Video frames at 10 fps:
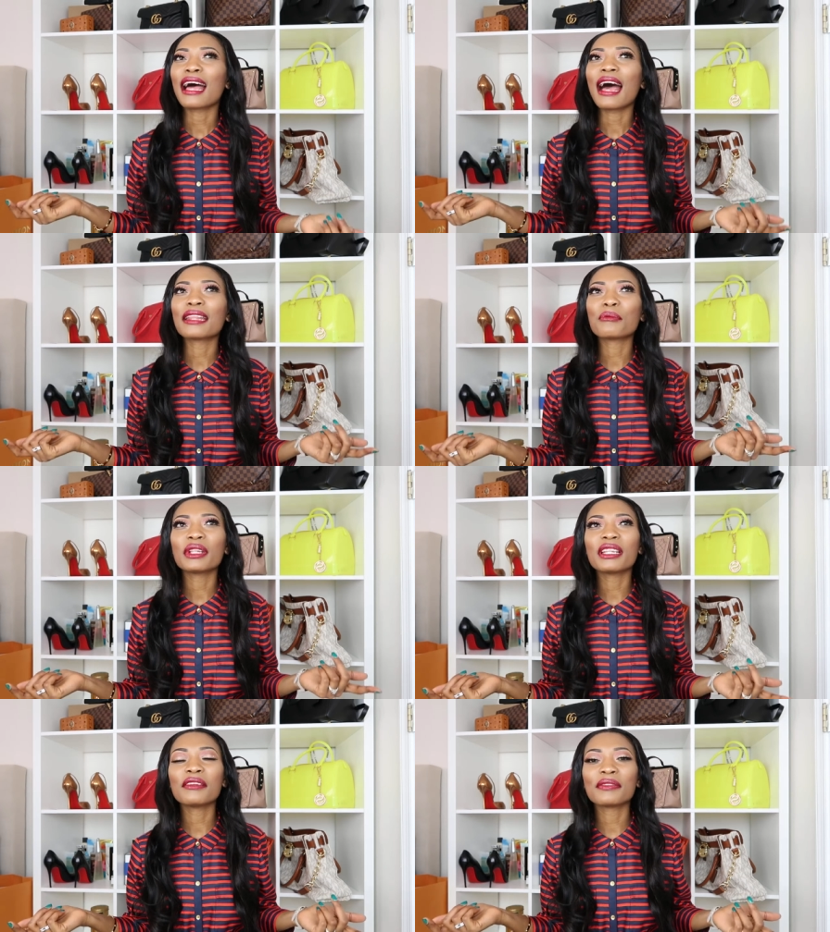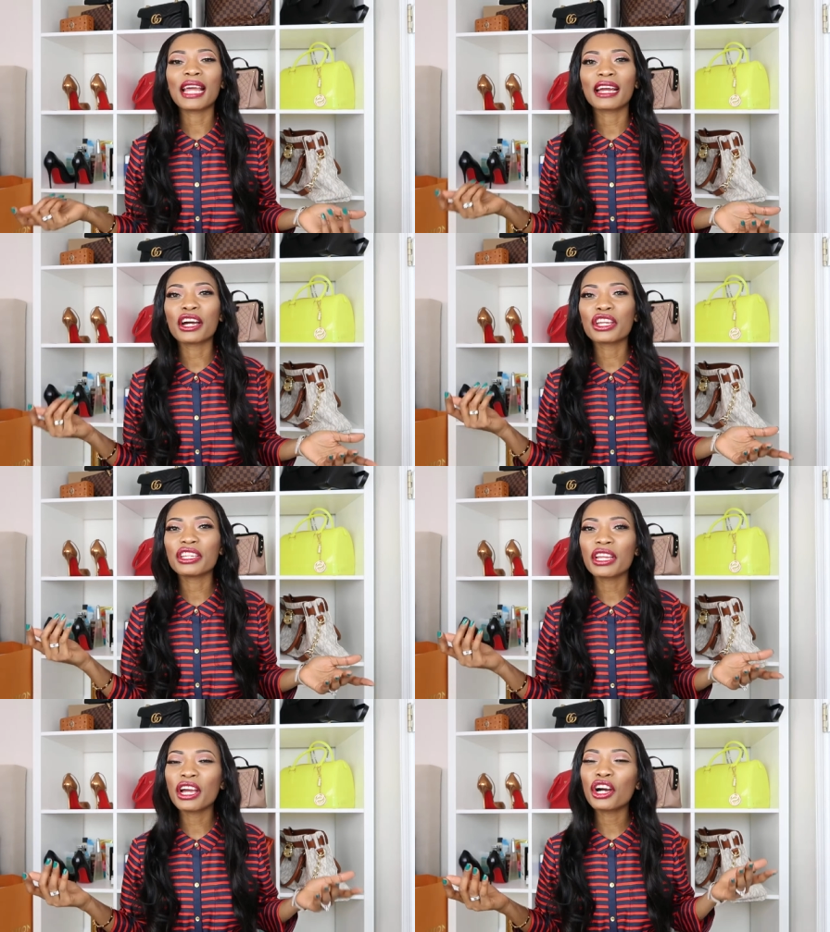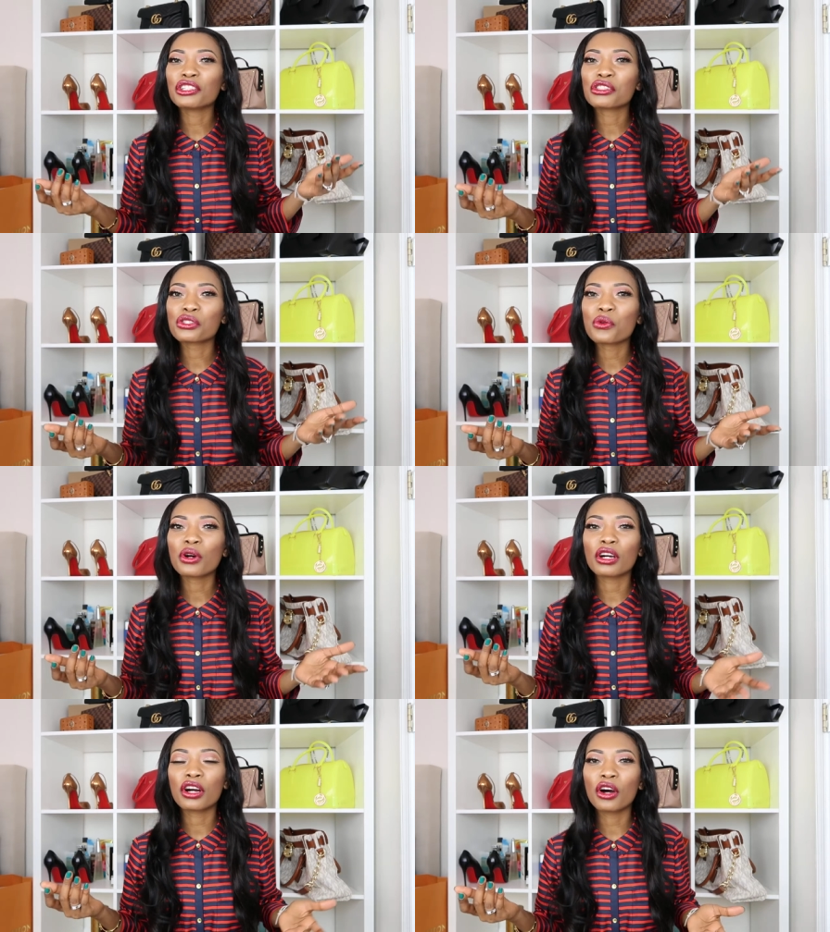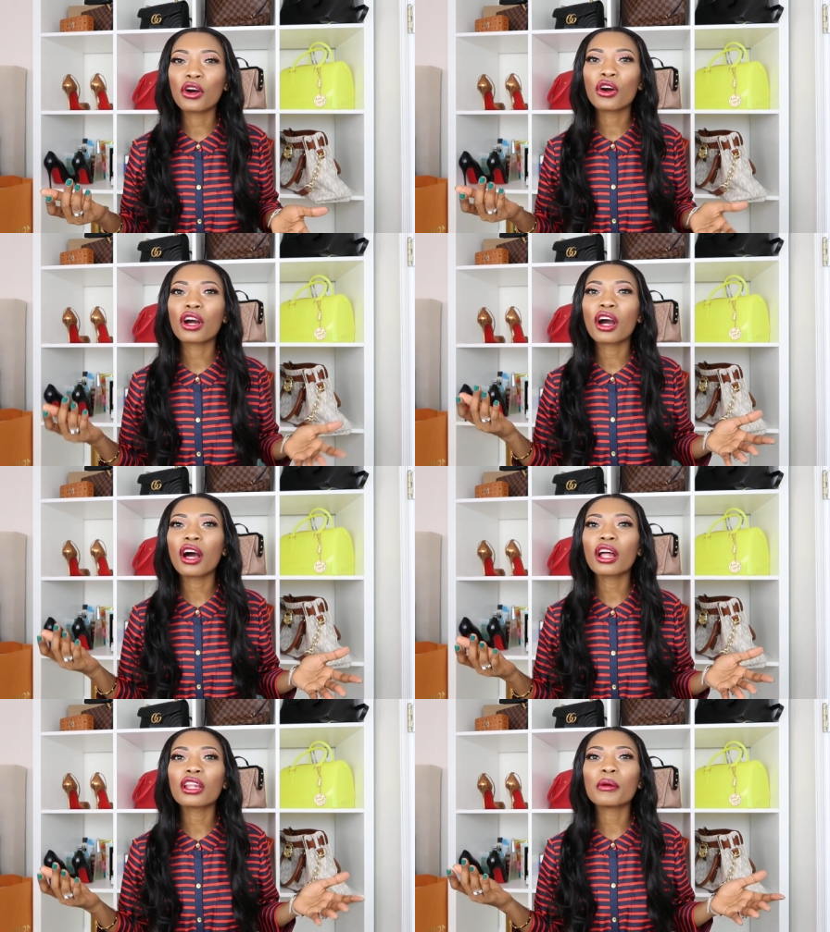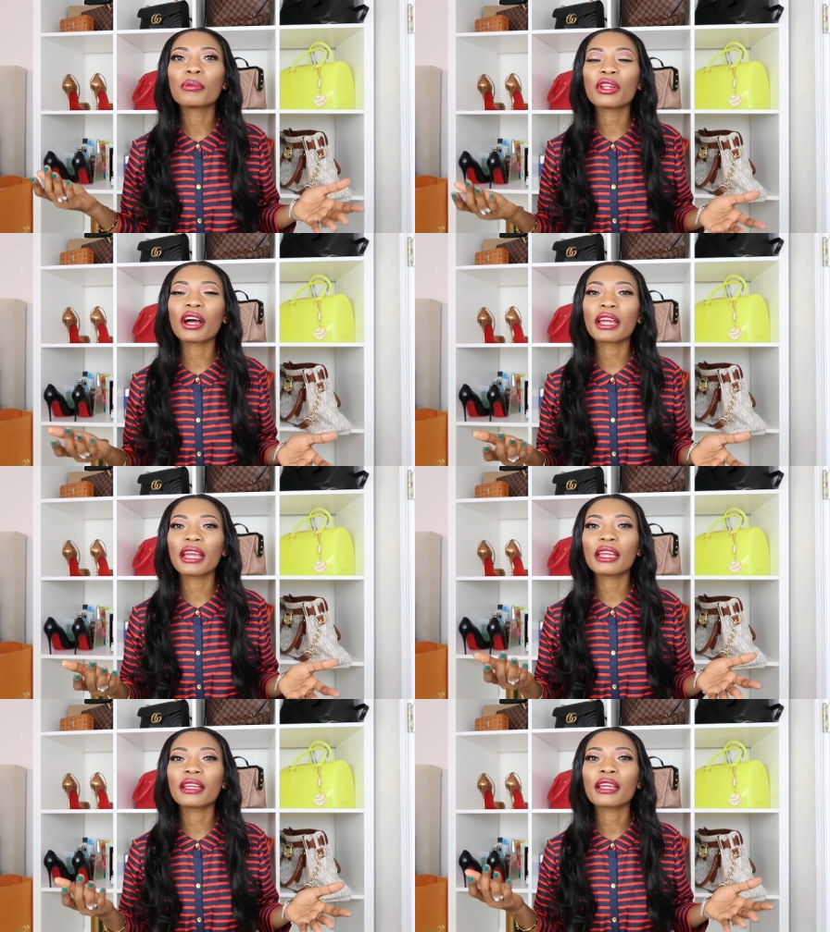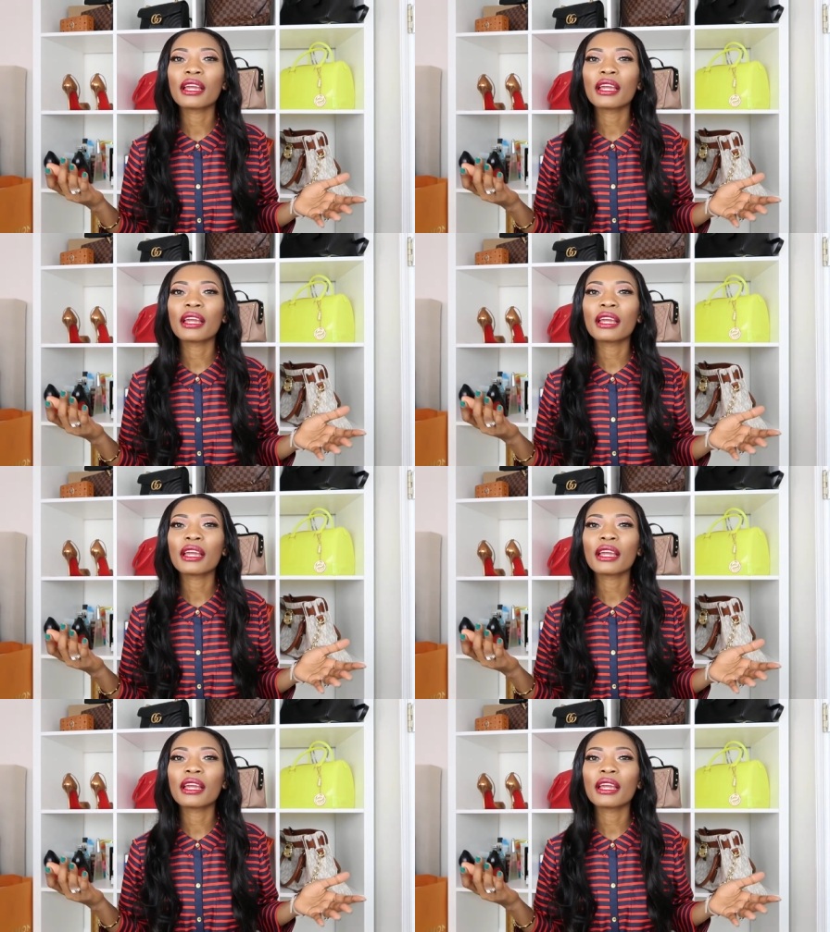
I believe like a year or two ago color blocking